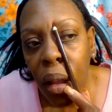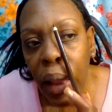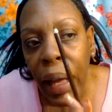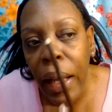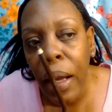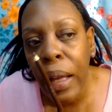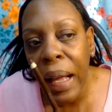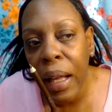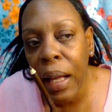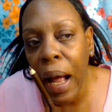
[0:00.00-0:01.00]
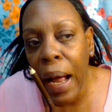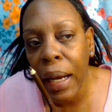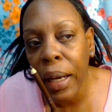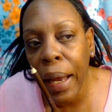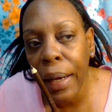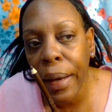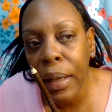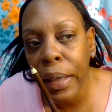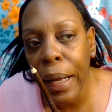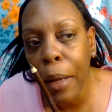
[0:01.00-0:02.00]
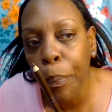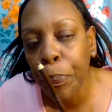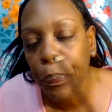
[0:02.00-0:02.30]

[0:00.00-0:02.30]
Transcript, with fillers: like a like a guideline like that